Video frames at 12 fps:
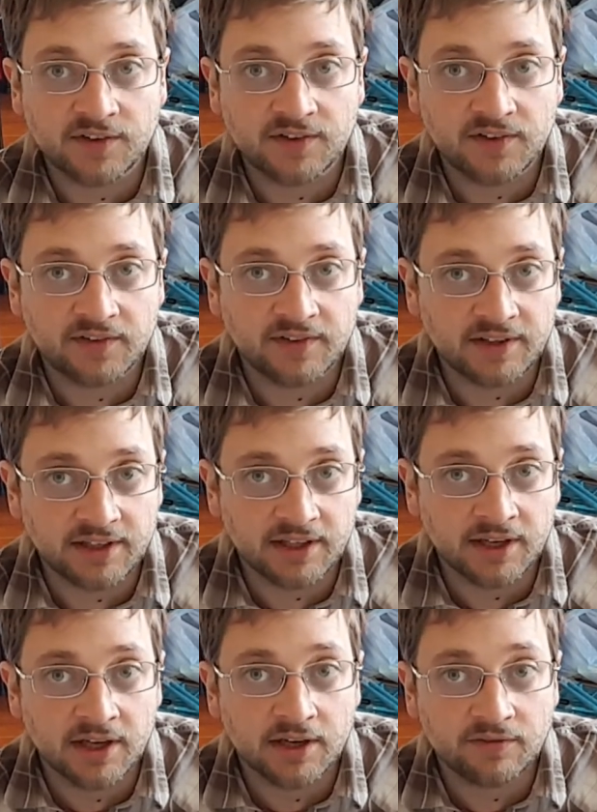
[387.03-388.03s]

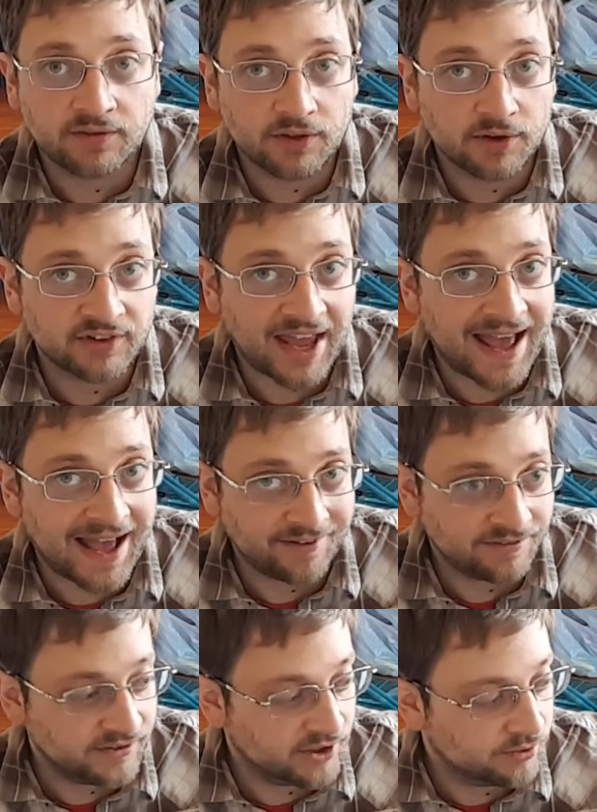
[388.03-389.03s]
C for those half
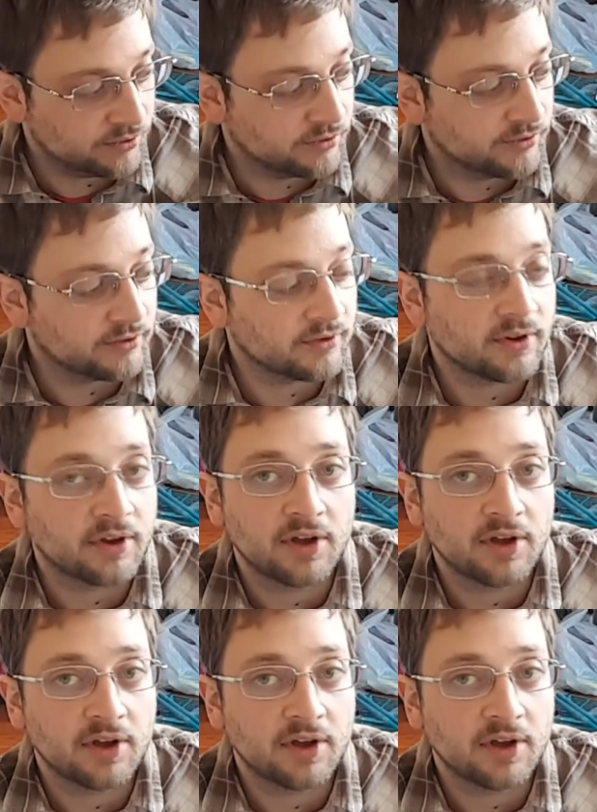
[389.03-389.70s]
notes.